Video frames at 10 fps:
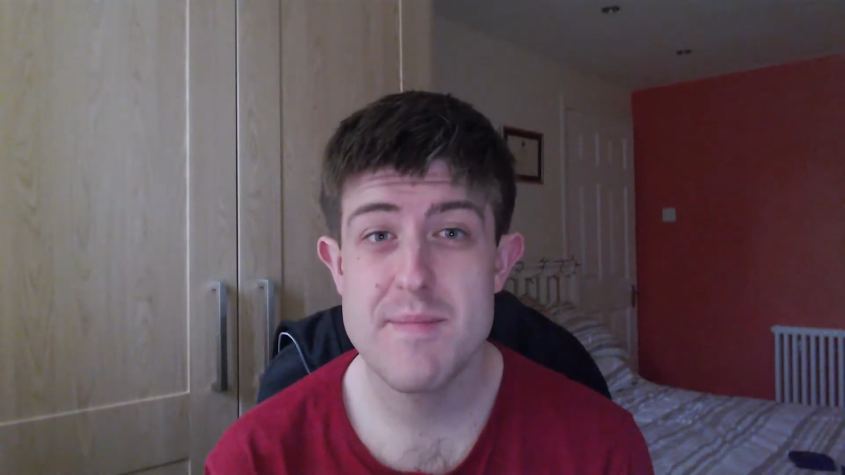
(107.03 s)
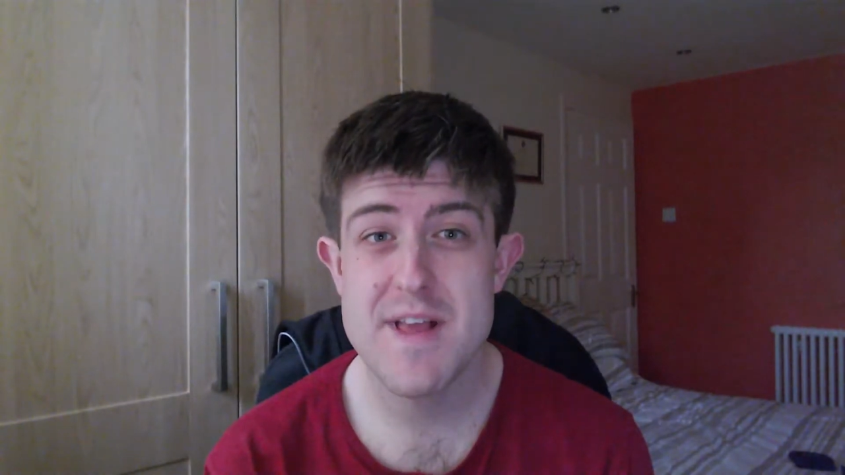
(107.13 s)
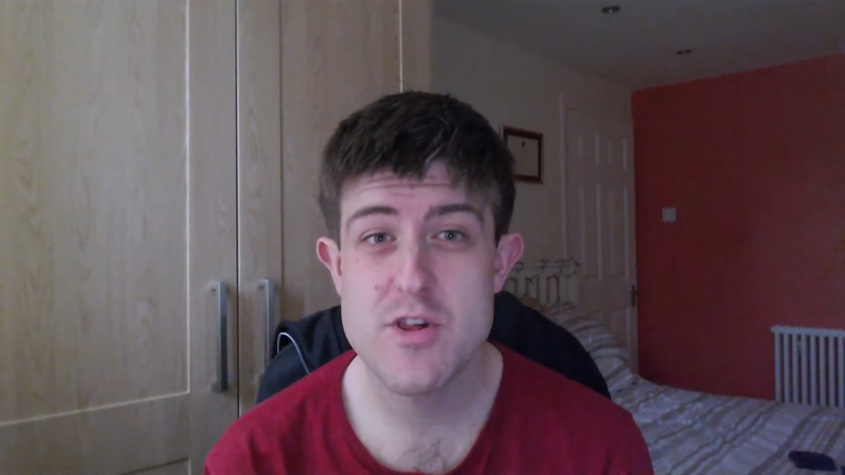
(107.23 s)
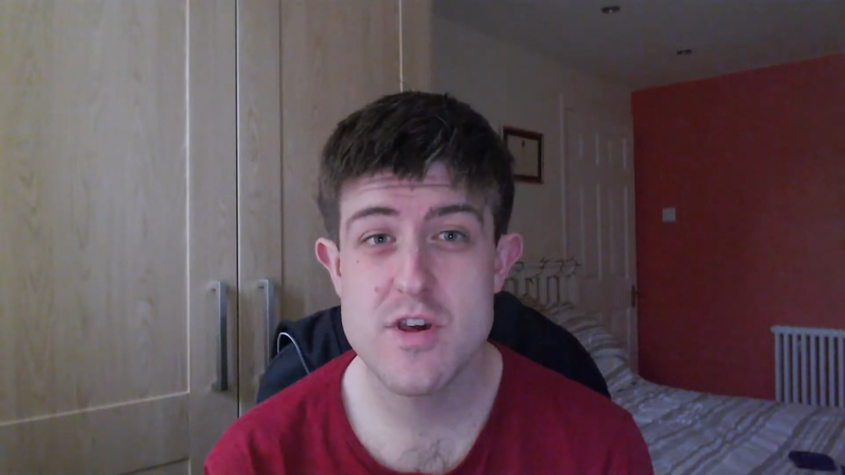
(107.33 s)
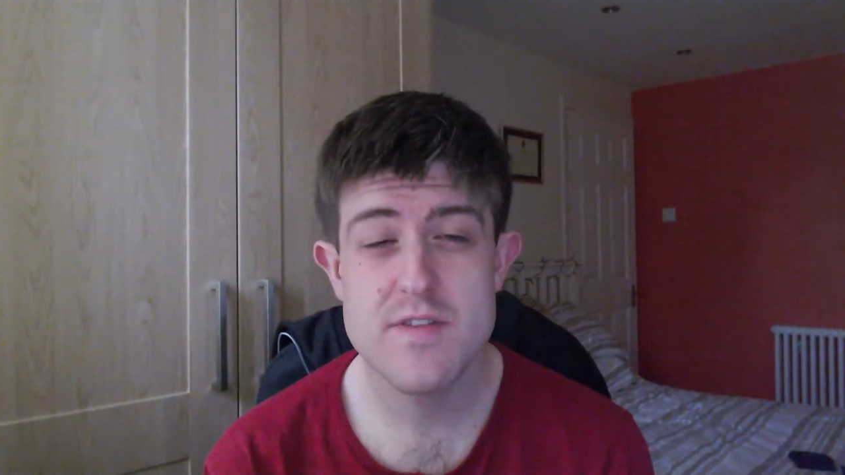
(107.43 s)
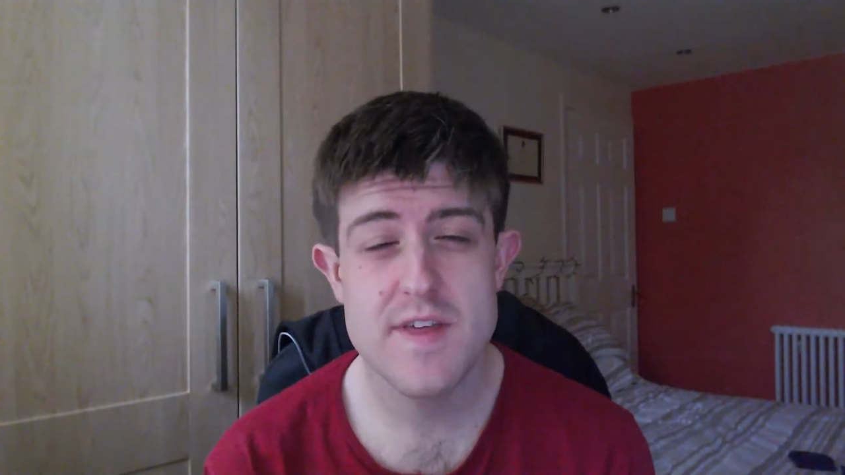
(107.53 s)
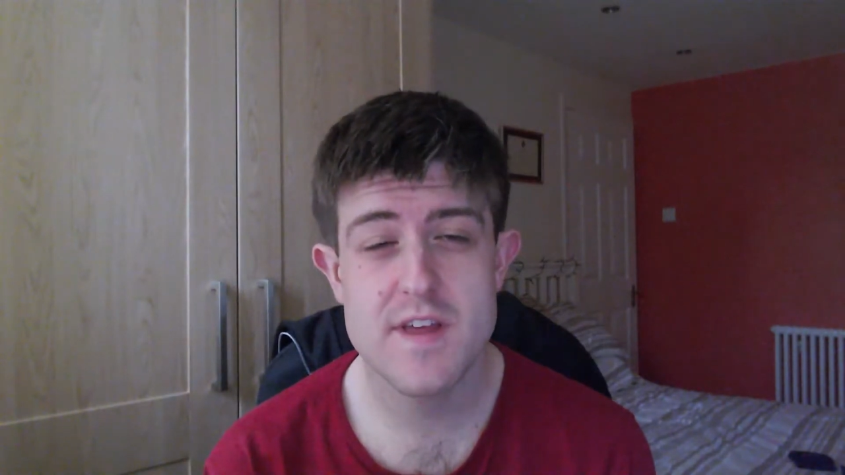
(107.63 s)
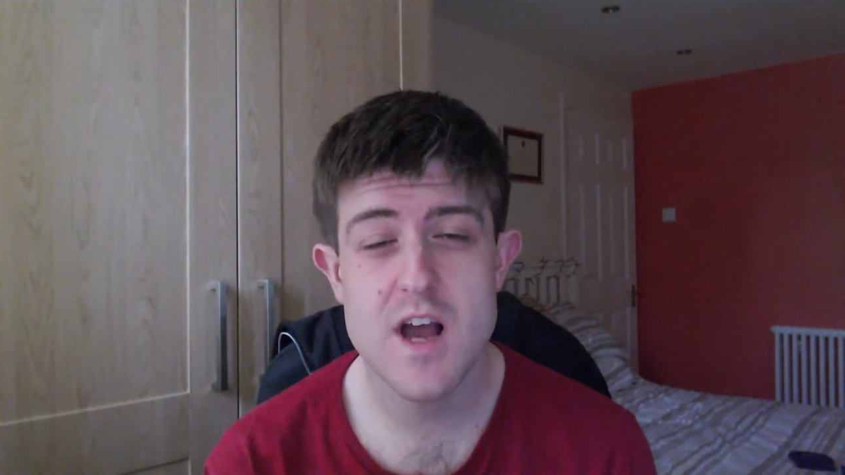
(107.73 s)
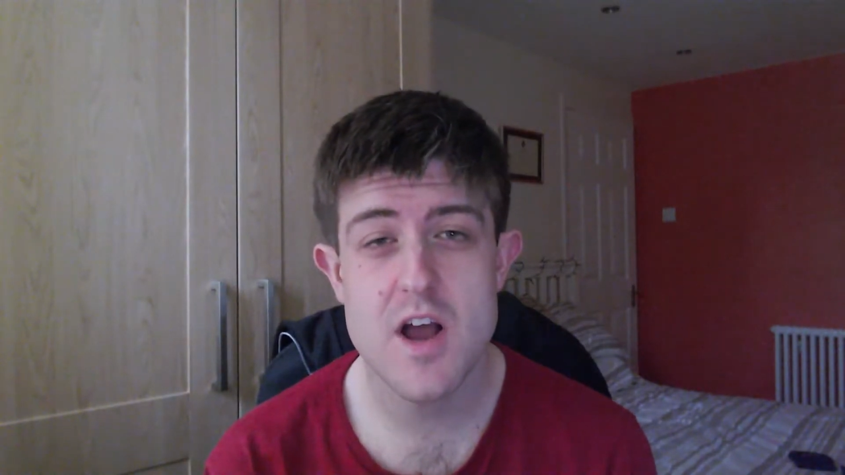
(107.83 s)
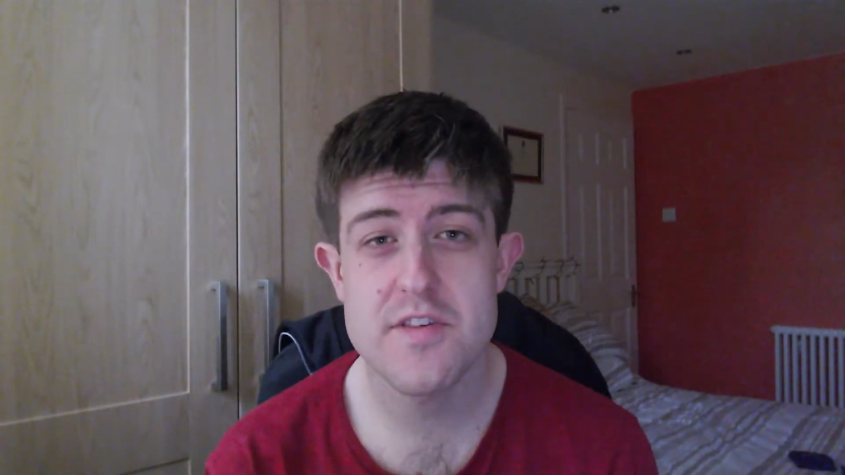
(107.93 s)
mentioned that the
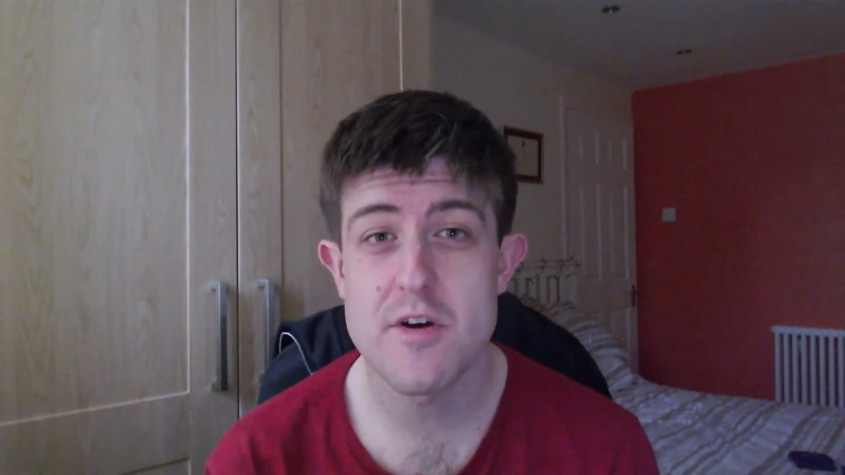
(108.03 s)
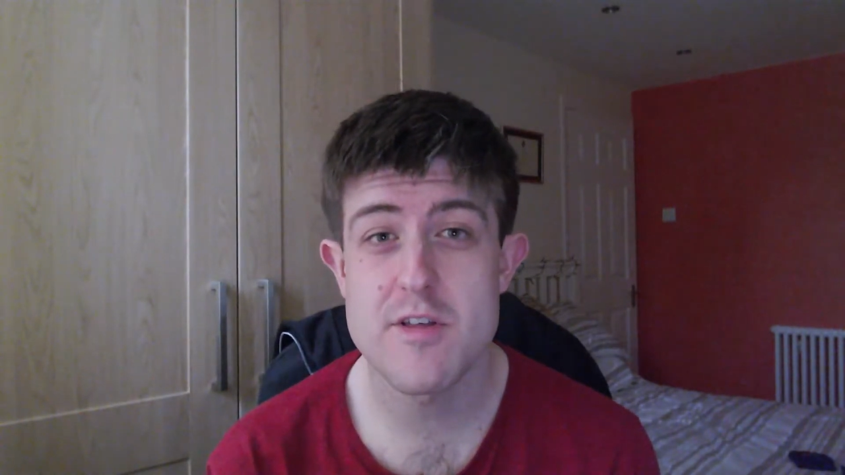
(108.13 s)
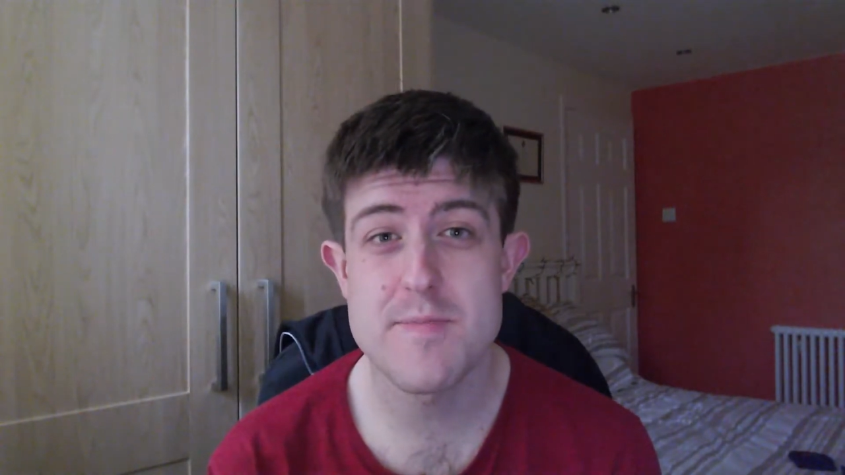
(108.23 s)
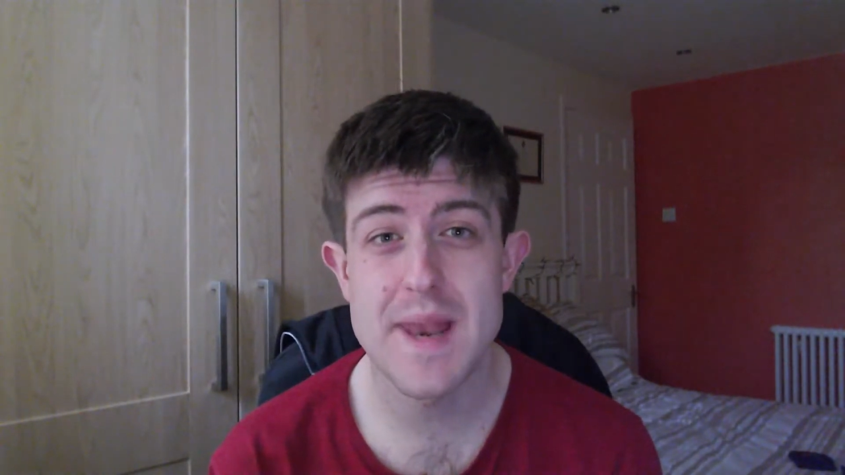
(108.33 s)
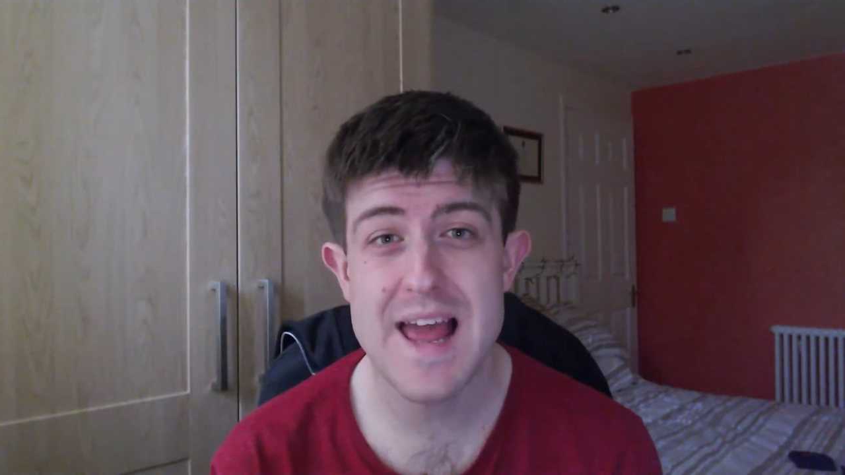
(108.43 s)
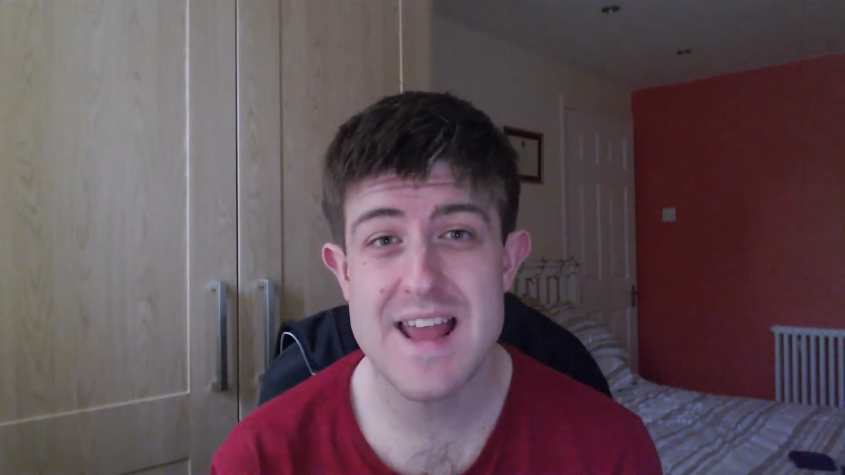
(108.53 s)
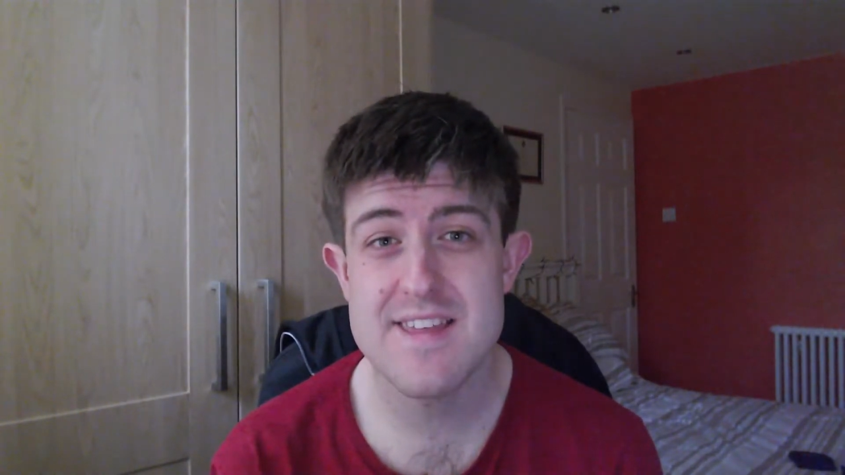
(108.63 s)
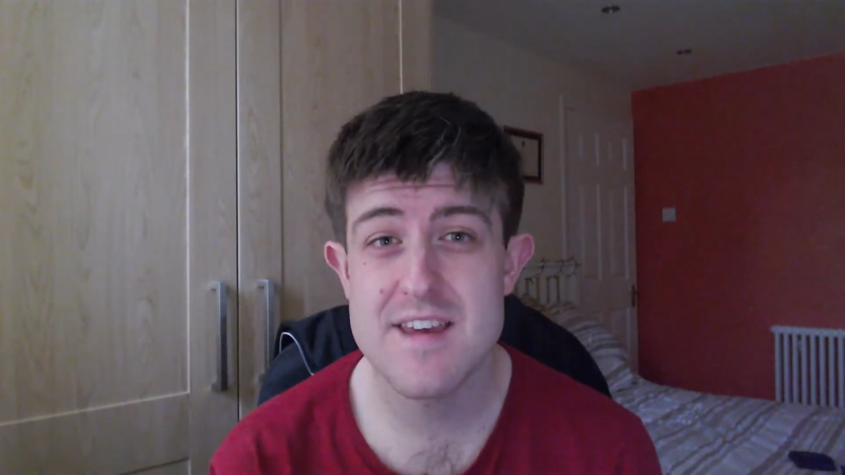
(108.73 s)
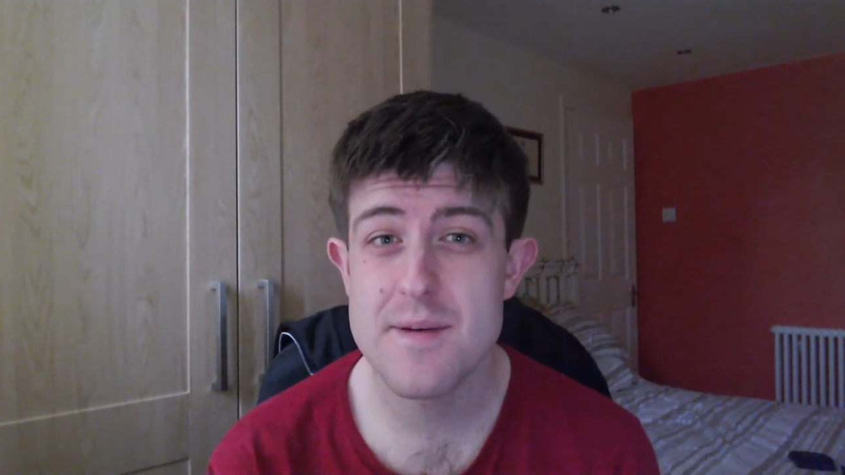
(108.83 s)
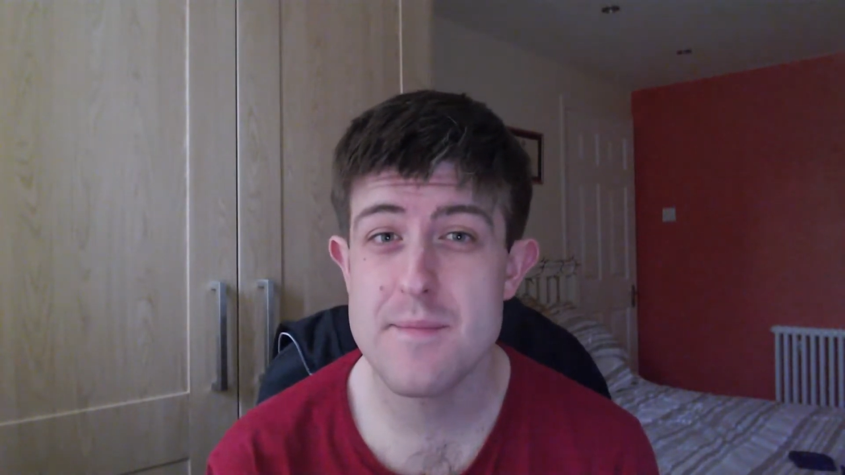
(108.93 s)
cars are going to be
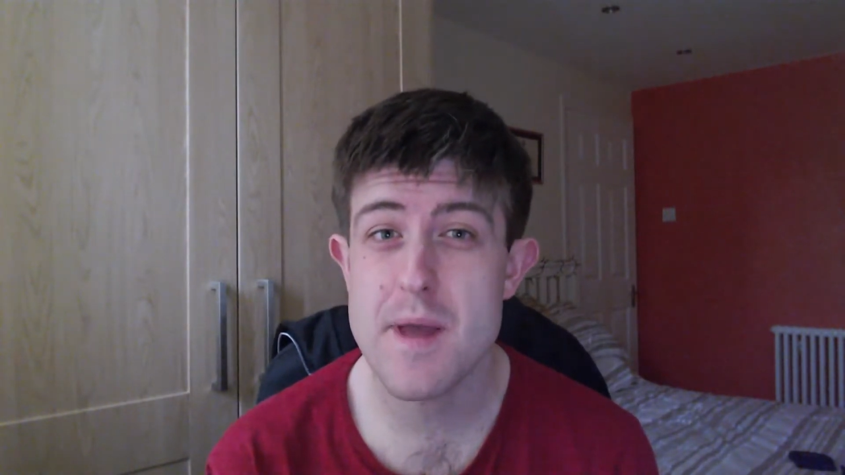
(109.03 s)
lighter,